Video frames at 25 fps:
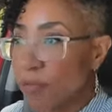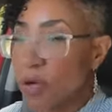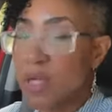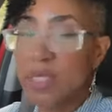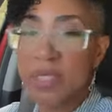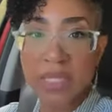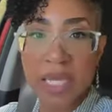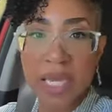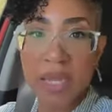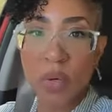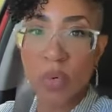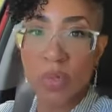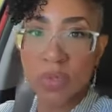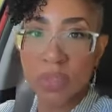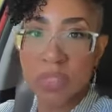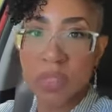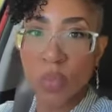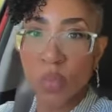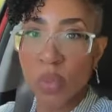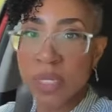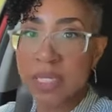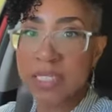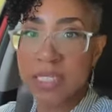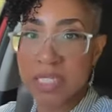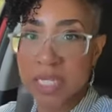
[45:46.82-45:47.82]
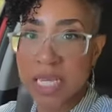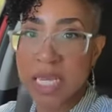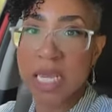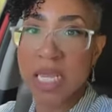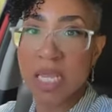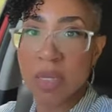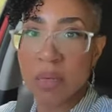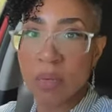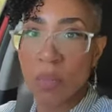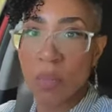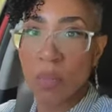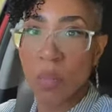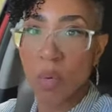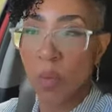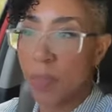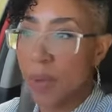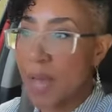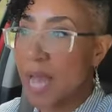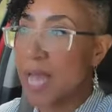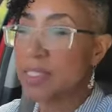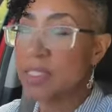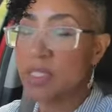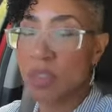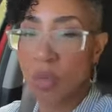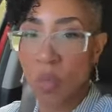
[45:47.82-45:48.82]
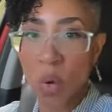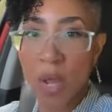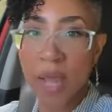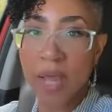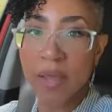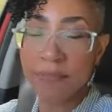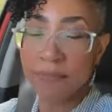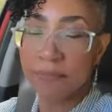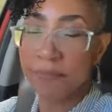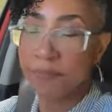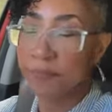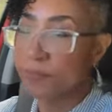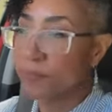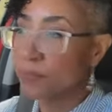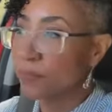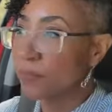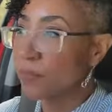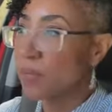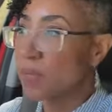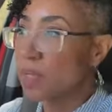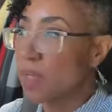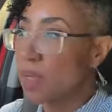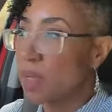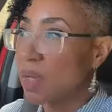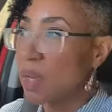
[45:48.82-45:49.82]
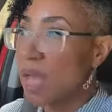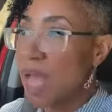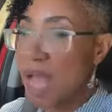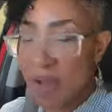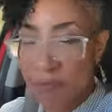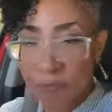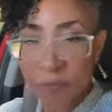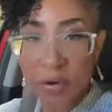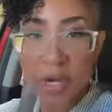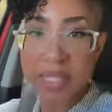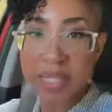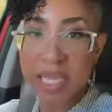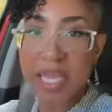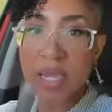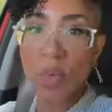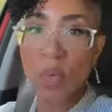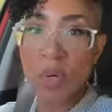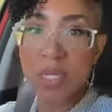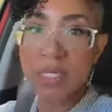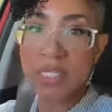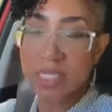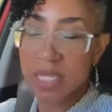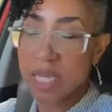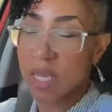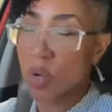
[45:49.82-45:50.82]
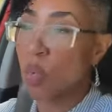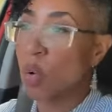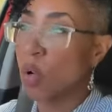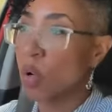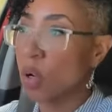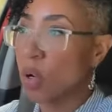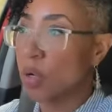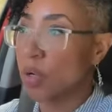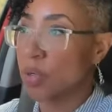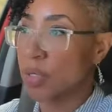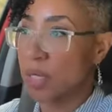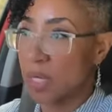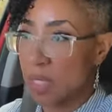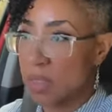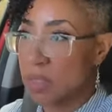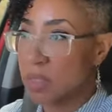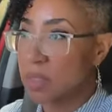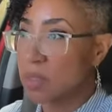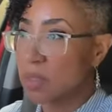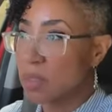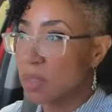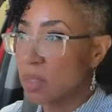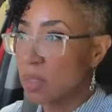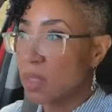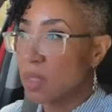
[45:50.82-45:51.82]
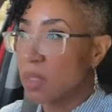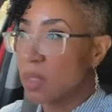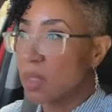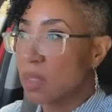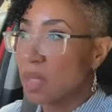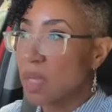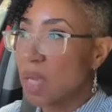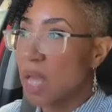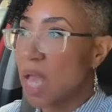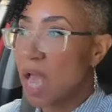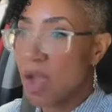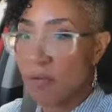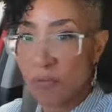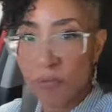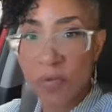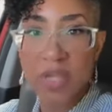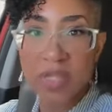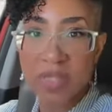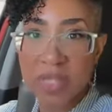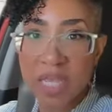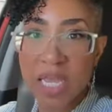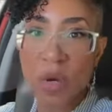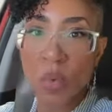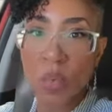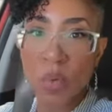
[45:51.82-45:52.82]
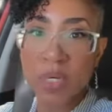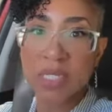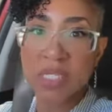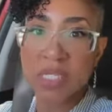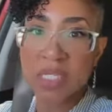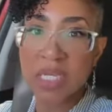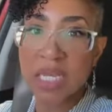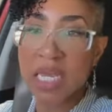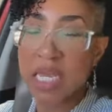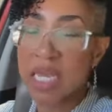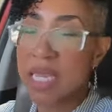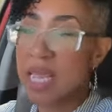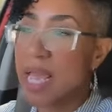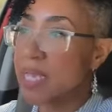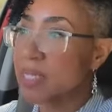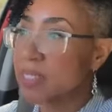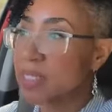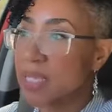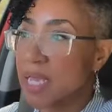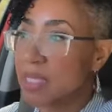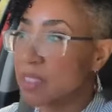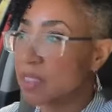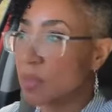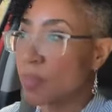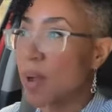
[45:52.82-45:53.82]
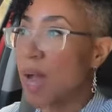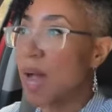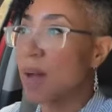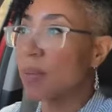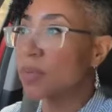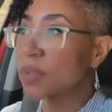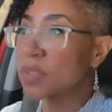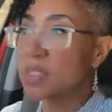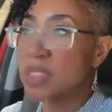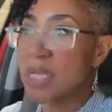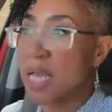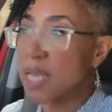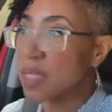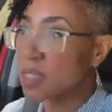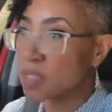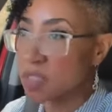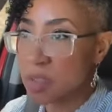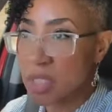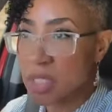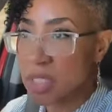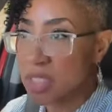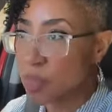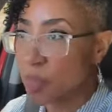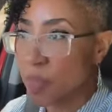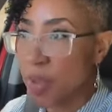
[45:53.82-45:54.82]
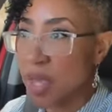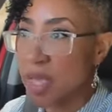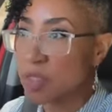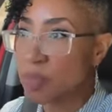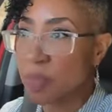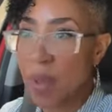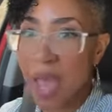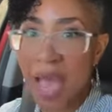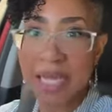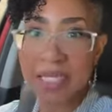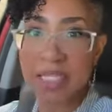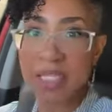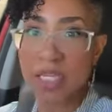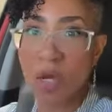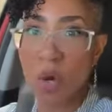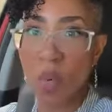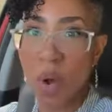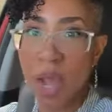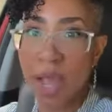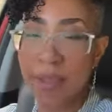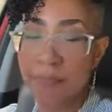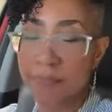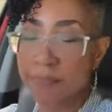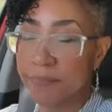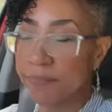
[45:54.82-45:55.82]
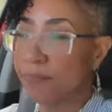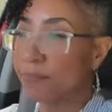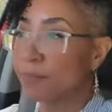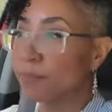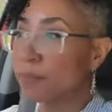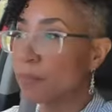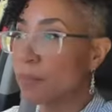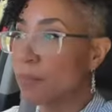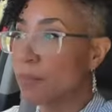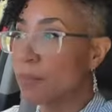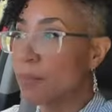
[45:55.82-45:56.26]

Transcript: Everything we see will pass away. Everything we see will hurt us. Everything we see is, as the Bible says, is, is passing away.